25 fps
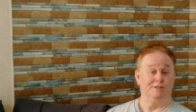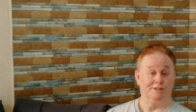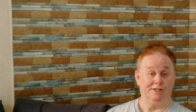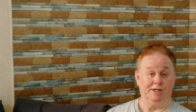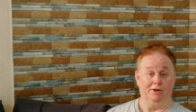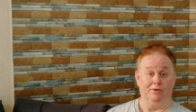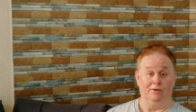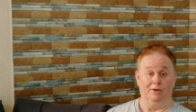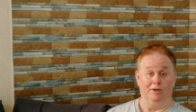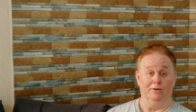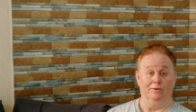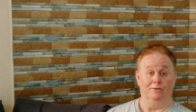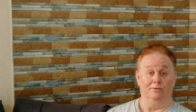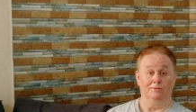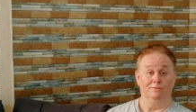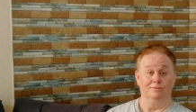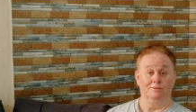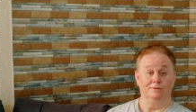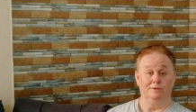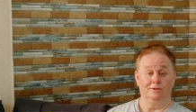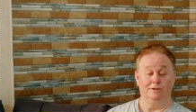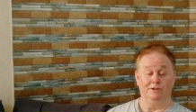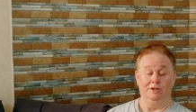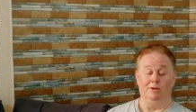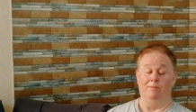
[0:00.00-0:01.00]
cereal.
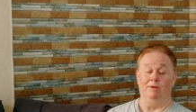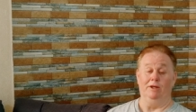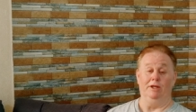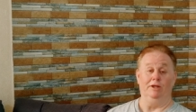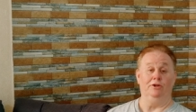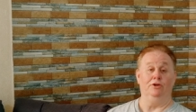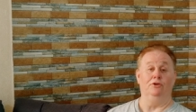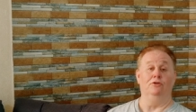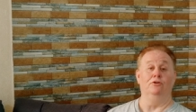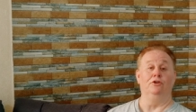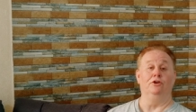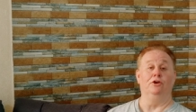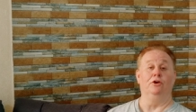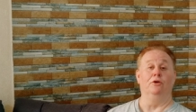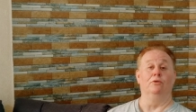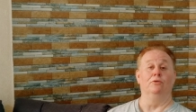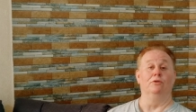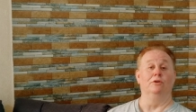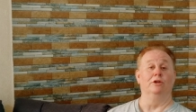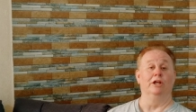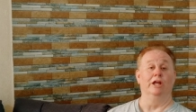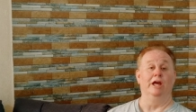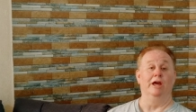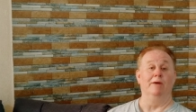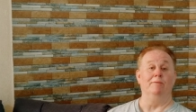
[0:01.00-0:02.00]
I mean,
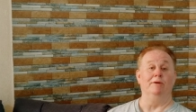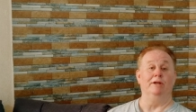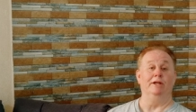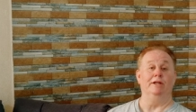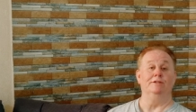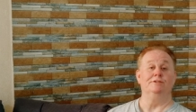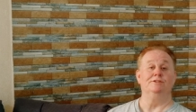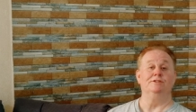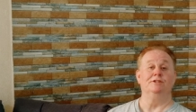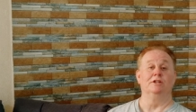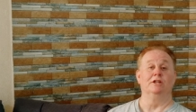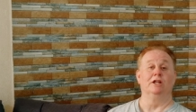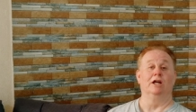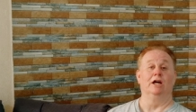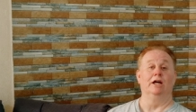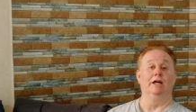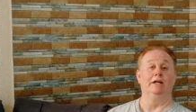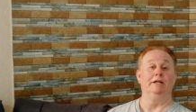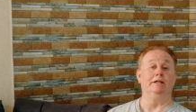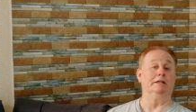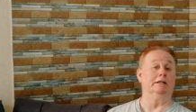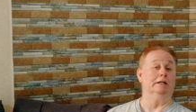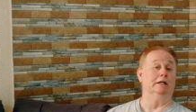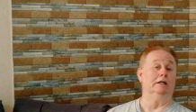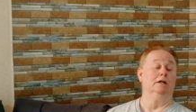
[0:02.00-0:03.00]
you're limited to
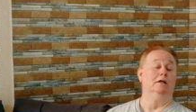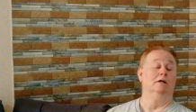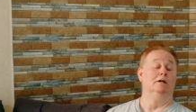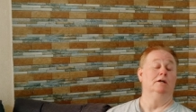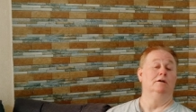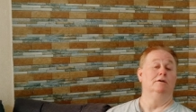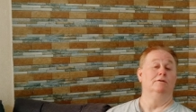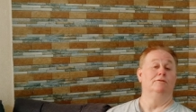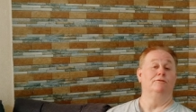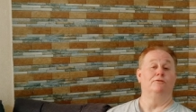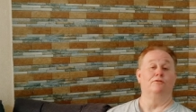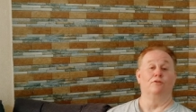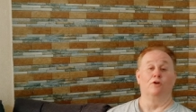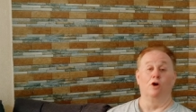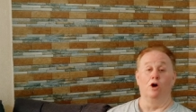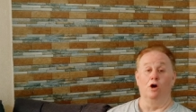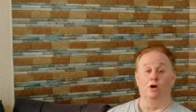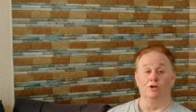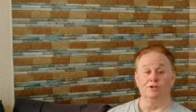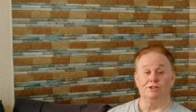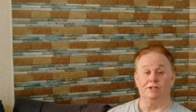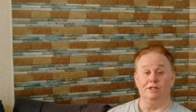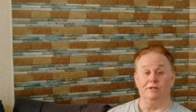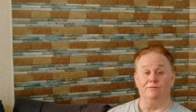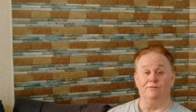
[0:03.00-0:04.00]
like
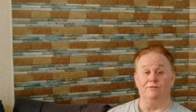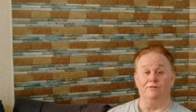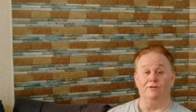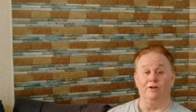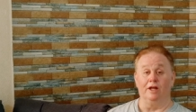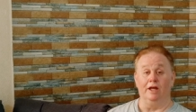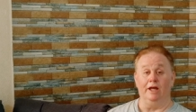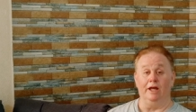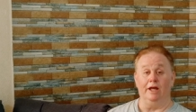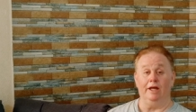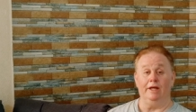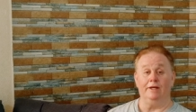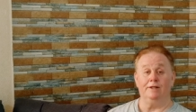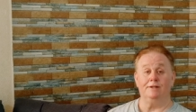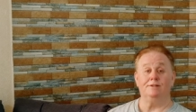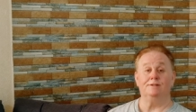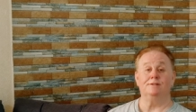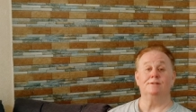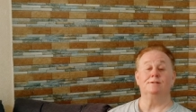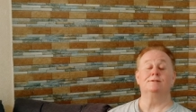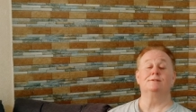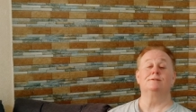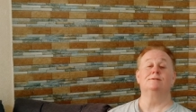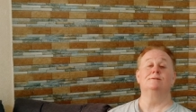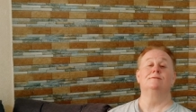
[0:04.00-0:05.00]
Frosted
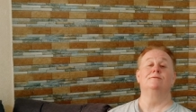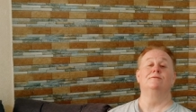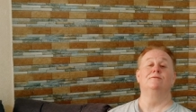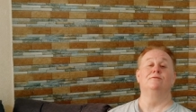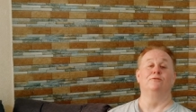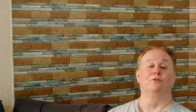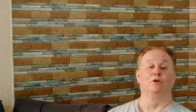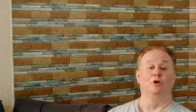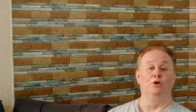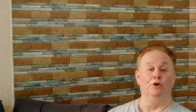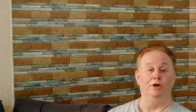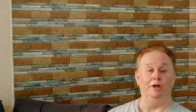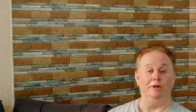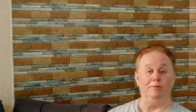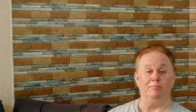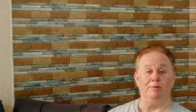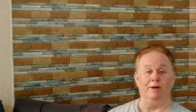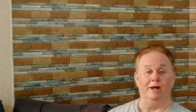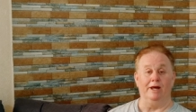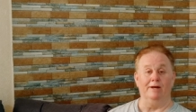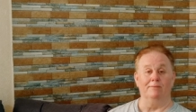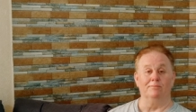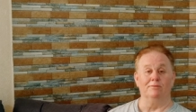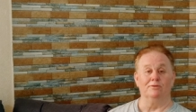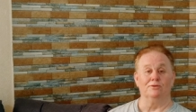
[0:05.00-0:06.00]
Flakes, Fruity
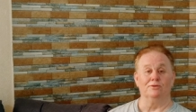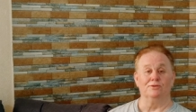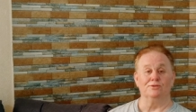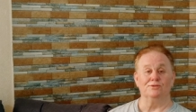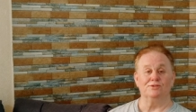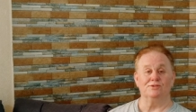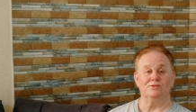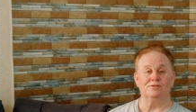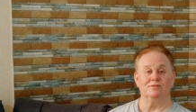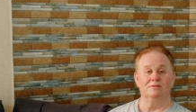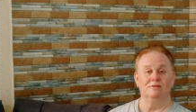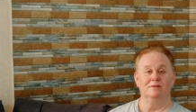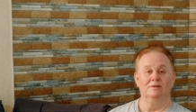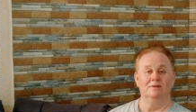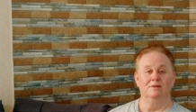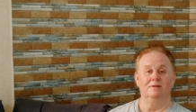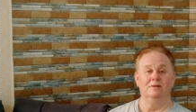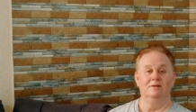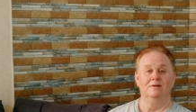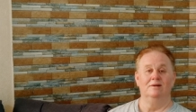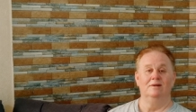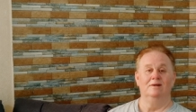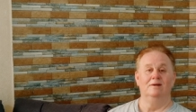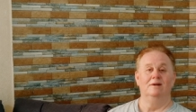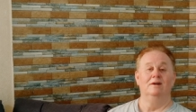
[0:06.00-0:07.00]
Pebbles,
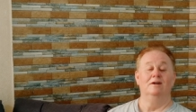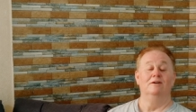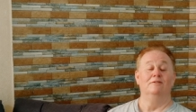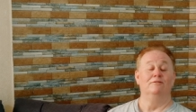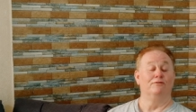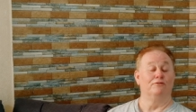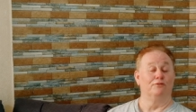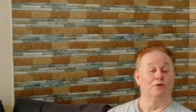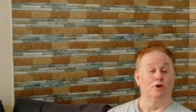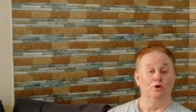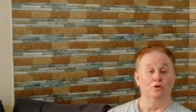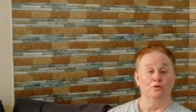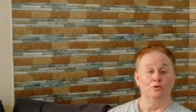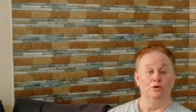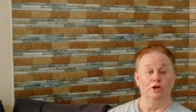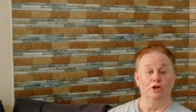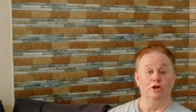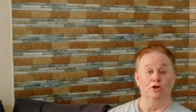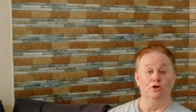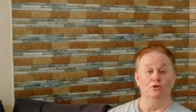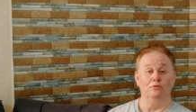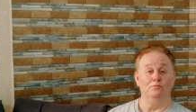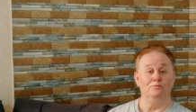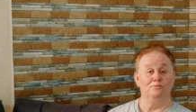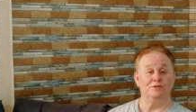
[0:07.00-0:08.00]
Fruit
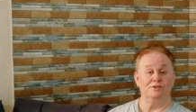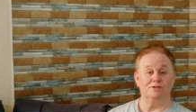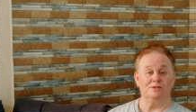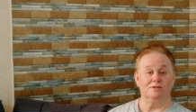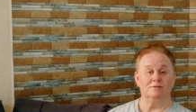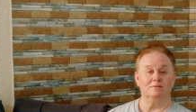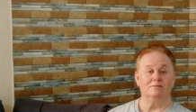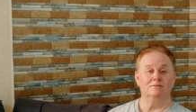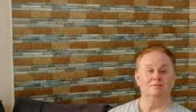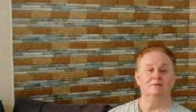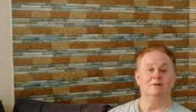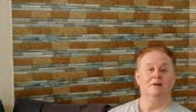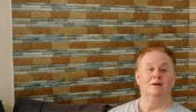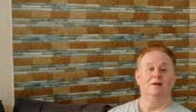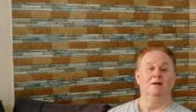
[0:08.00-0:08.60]
Loops,